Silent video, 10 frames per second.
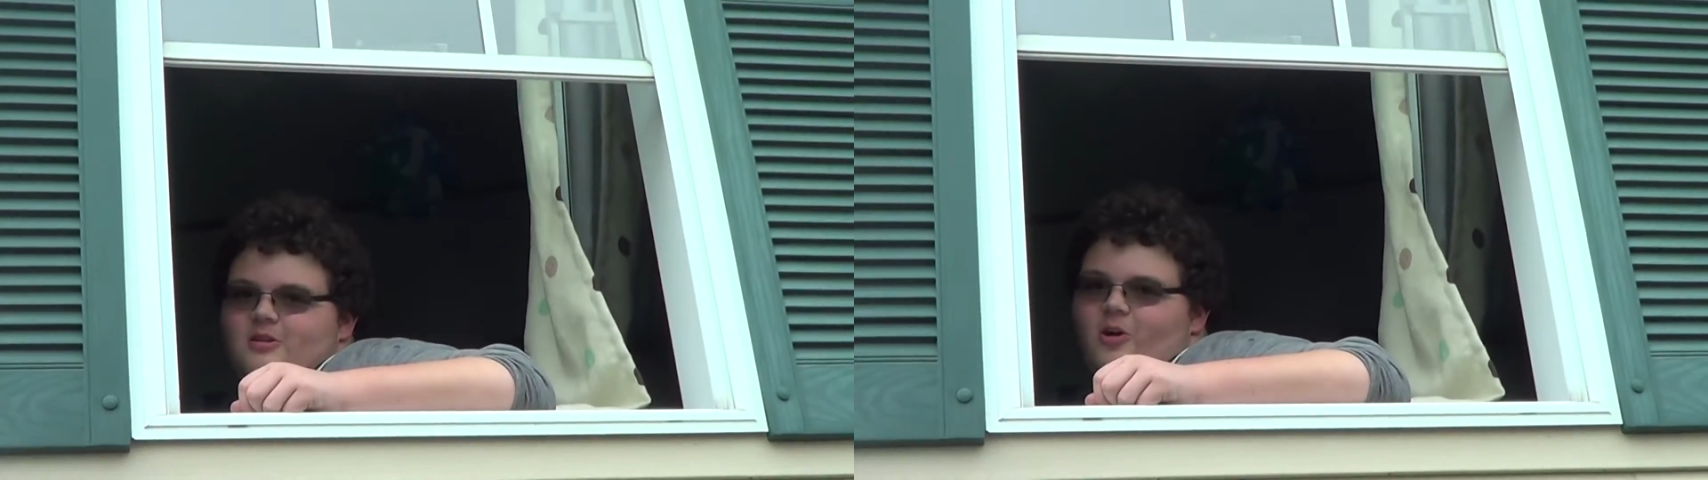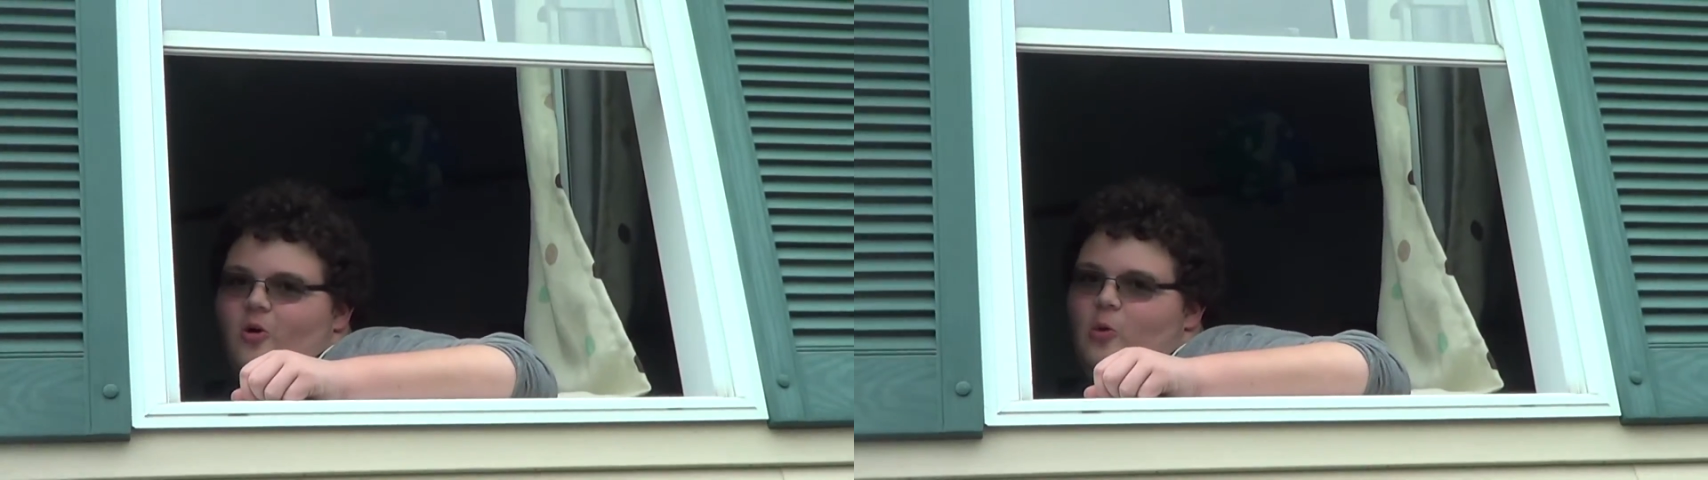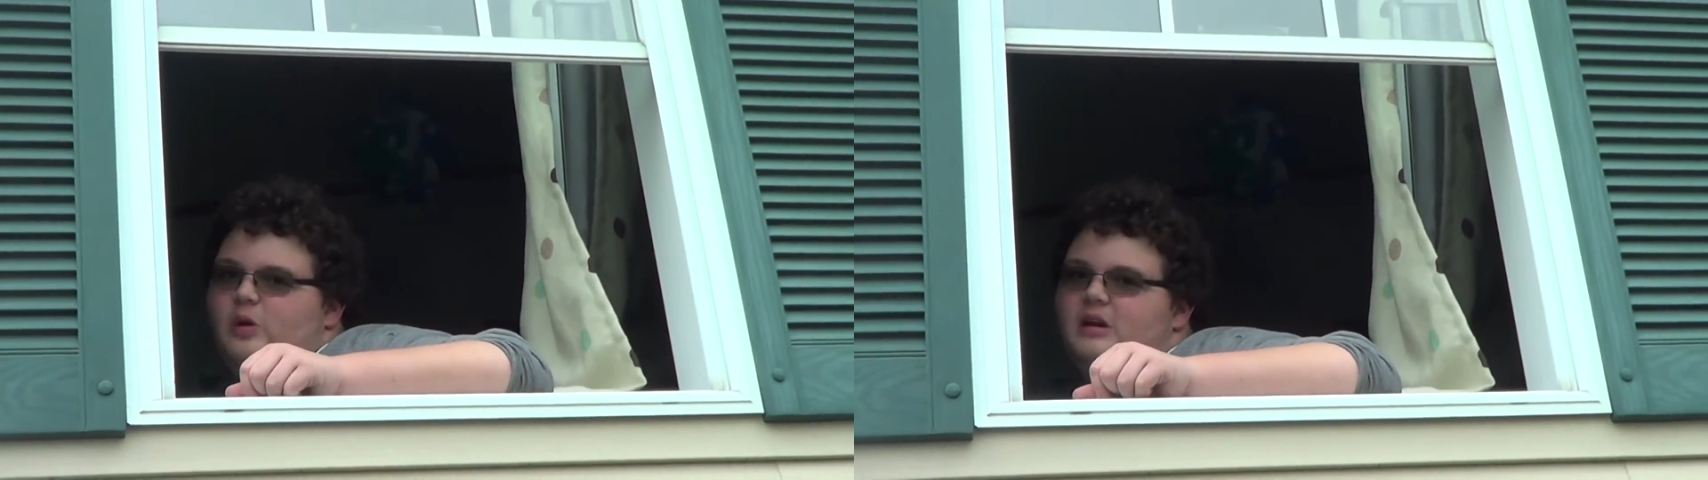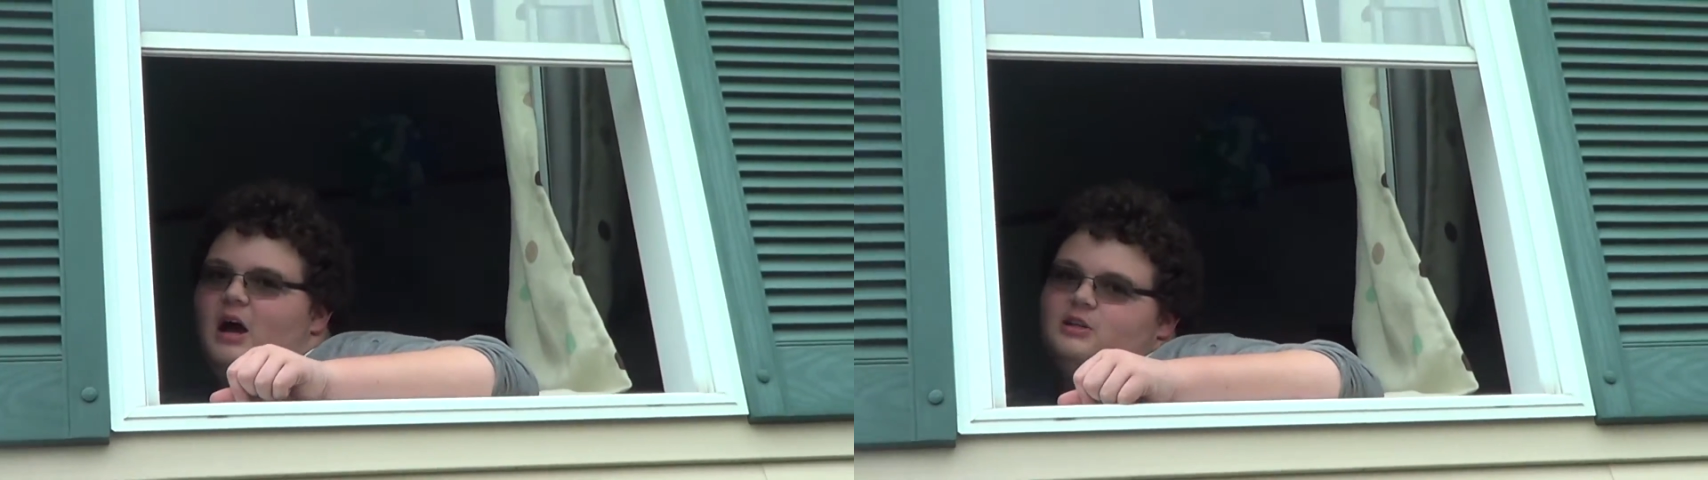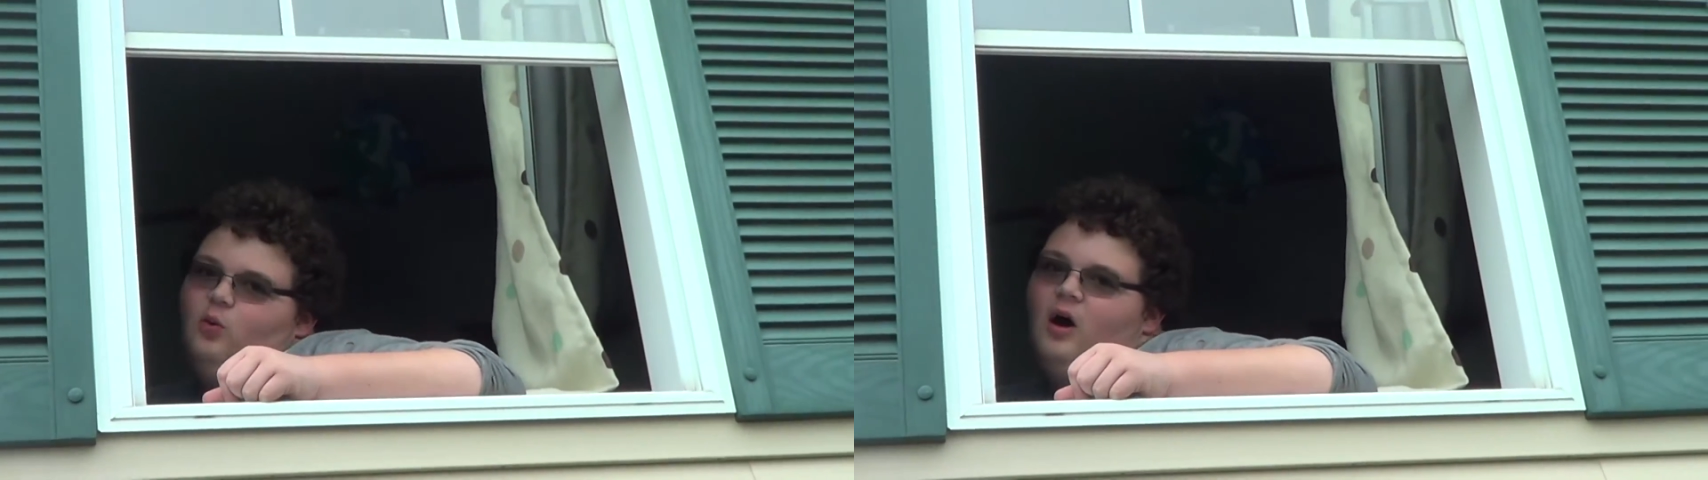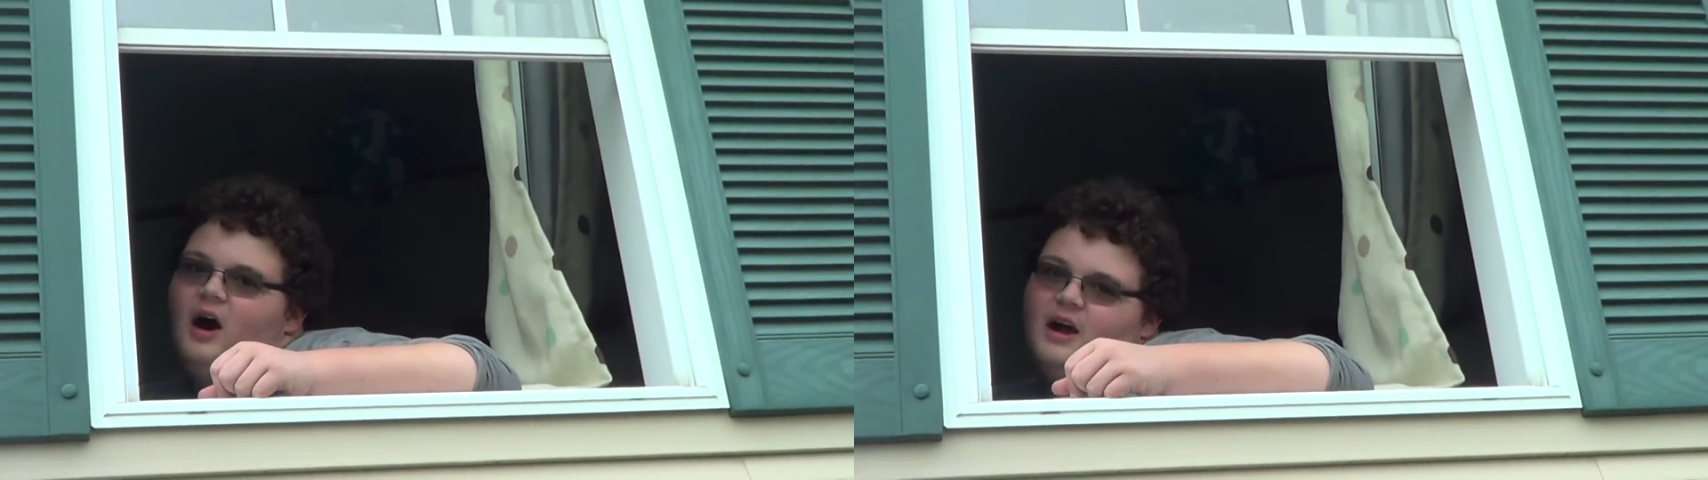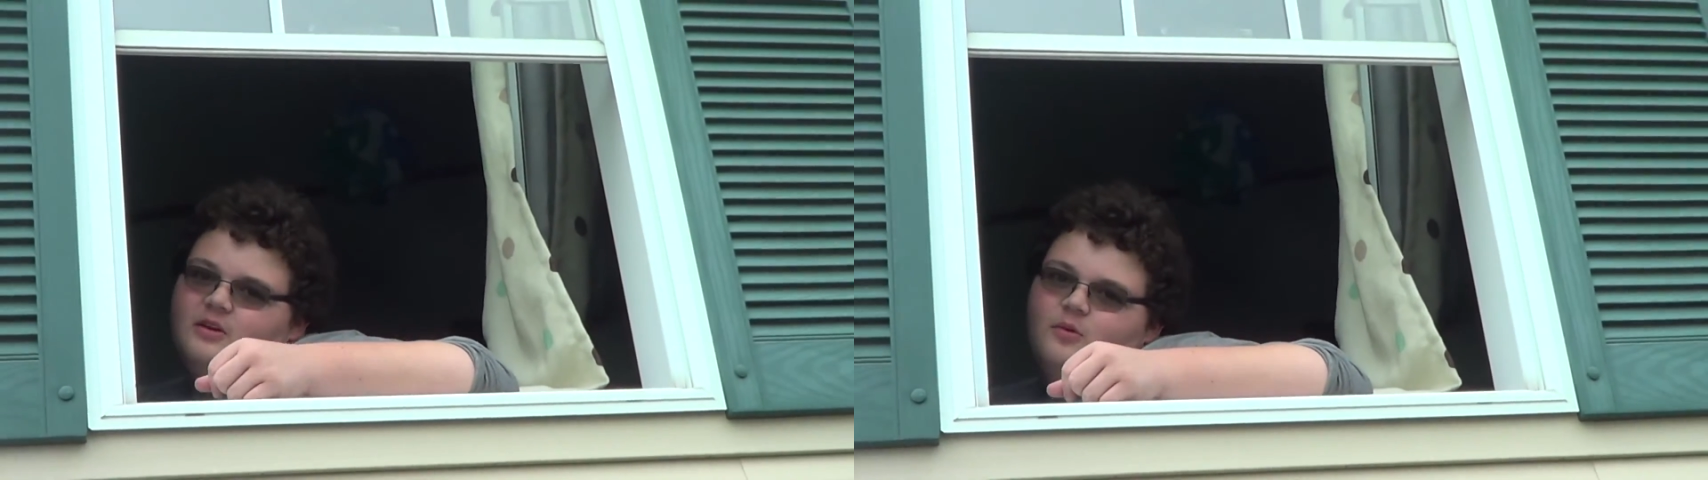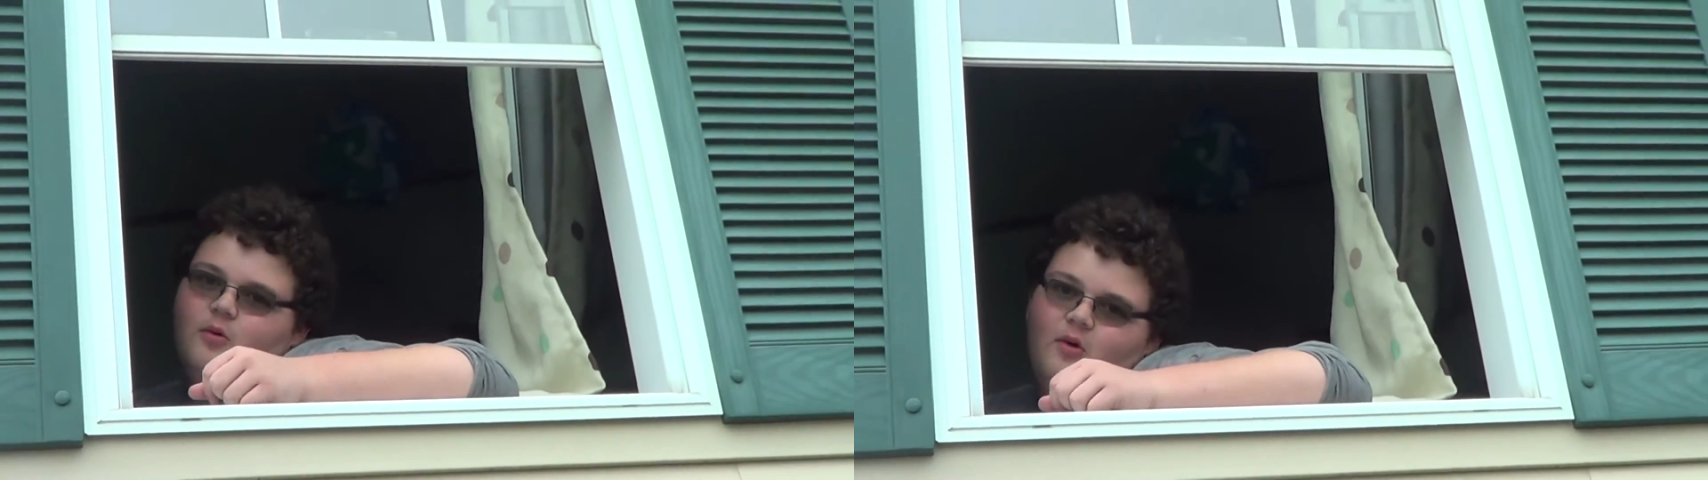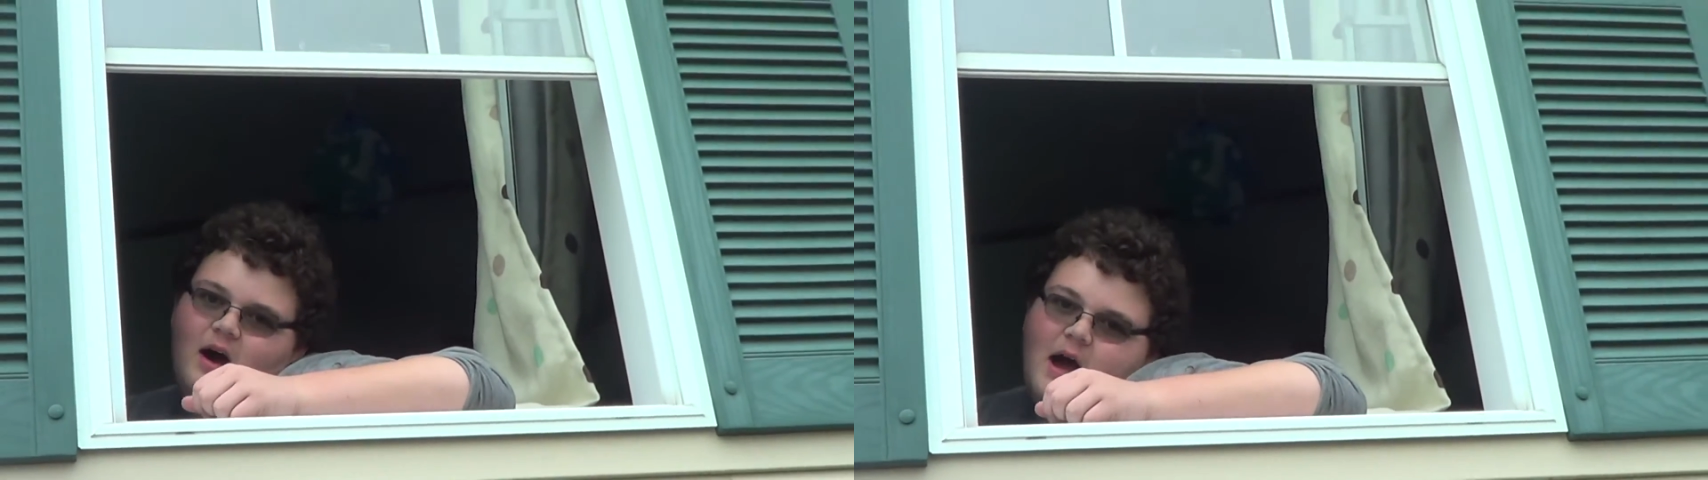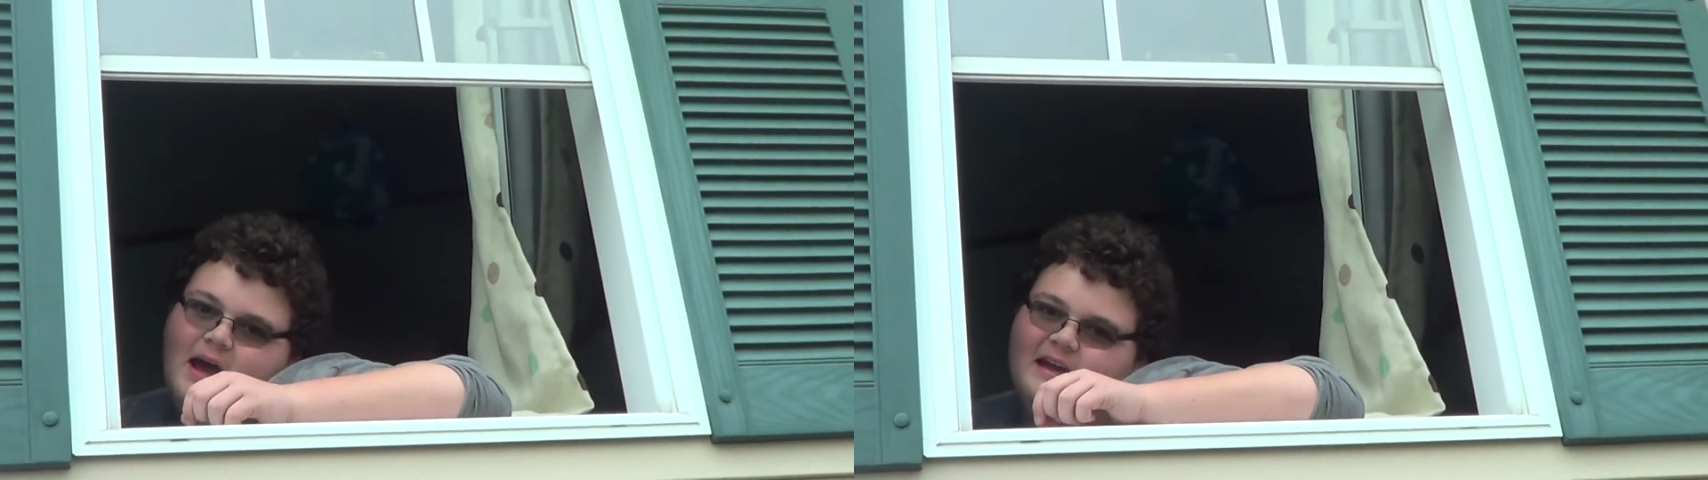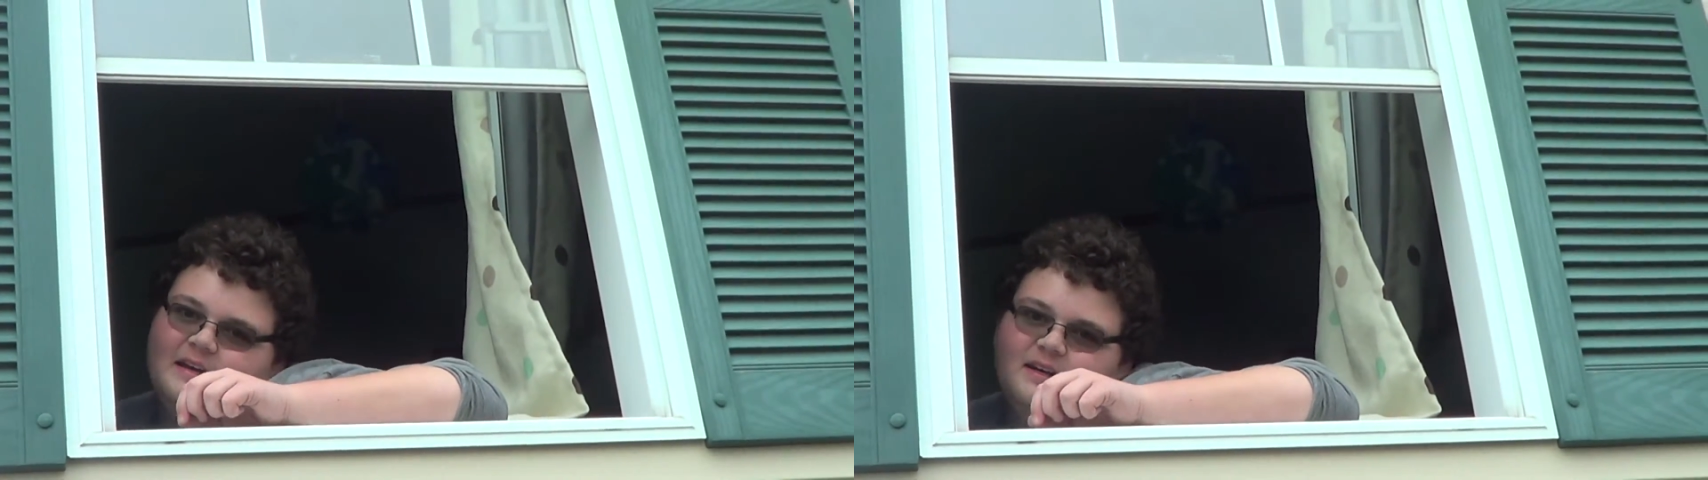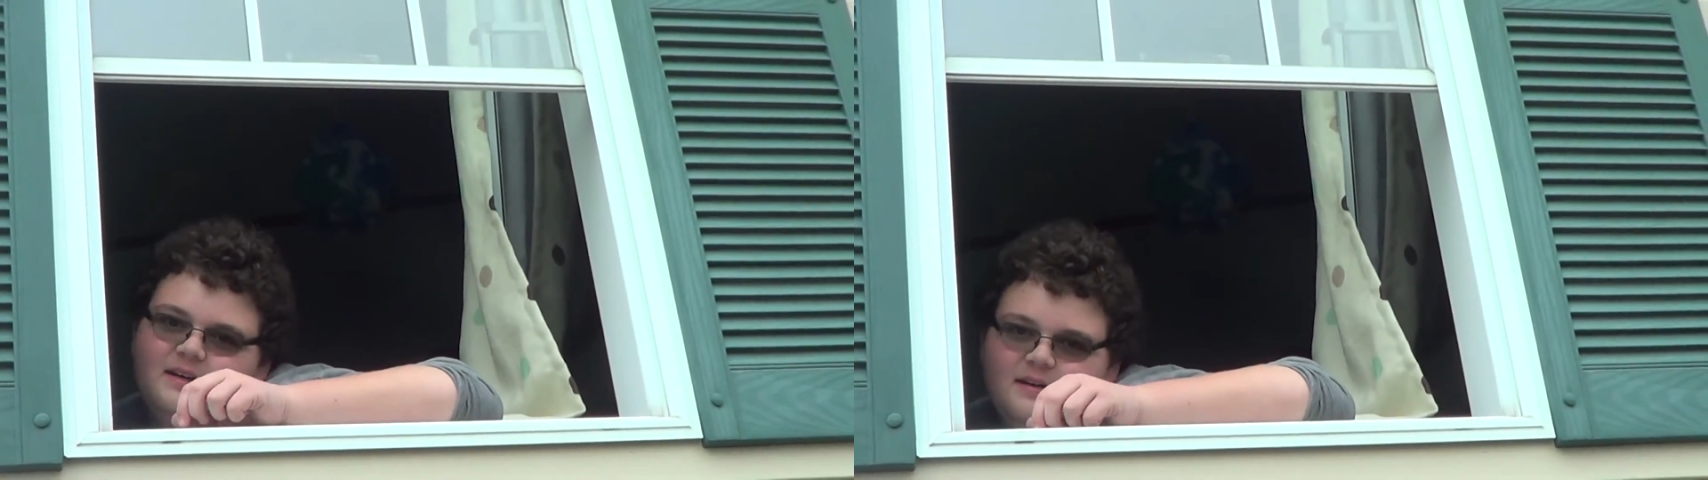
No, not wine. Wine.